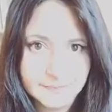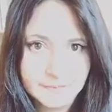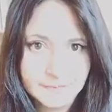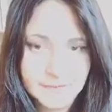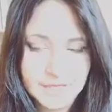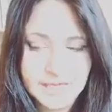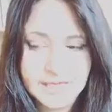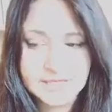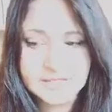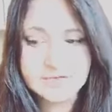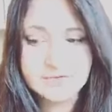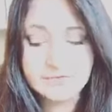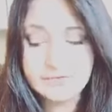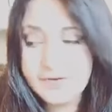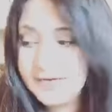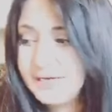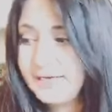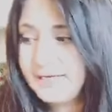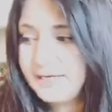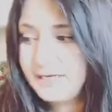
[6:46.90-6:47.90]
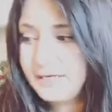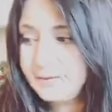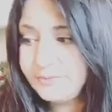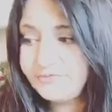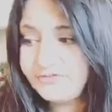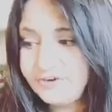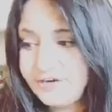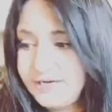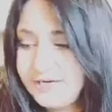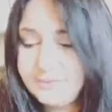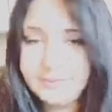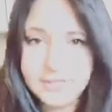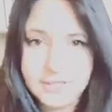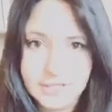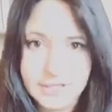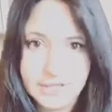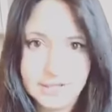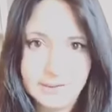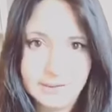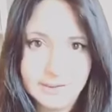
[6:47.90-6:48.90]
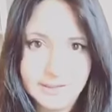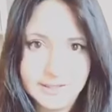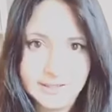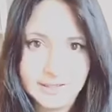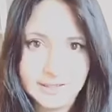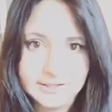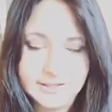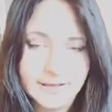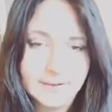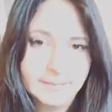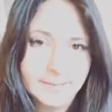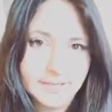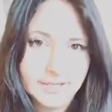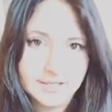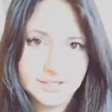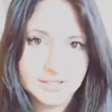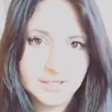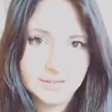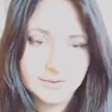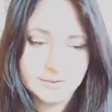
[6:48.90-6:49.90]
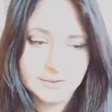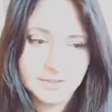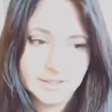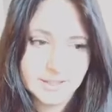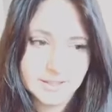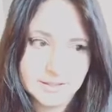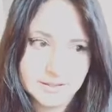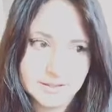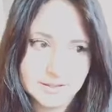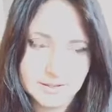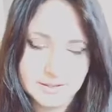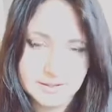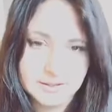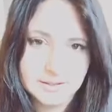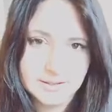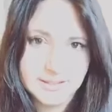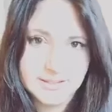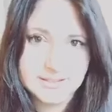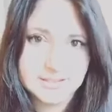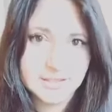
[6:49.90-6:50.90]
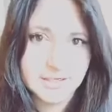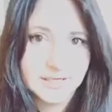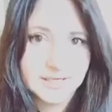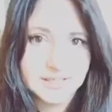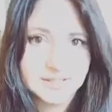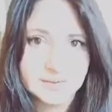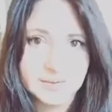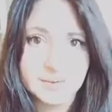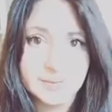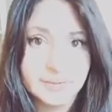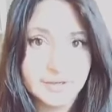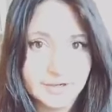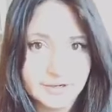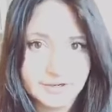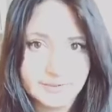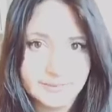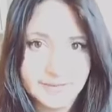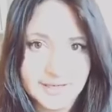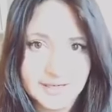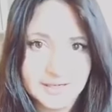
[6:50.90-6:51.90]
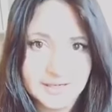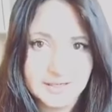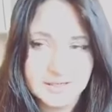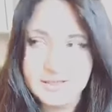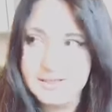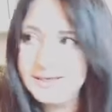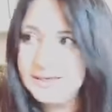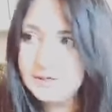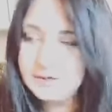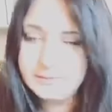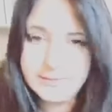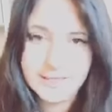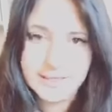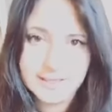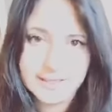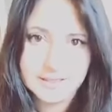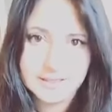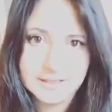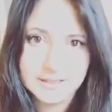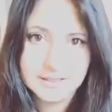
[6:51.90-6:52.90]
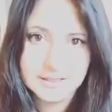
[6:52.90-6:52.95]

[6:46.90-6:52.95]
it's really, really peculiar that a big channel like these guys would block me. Little me.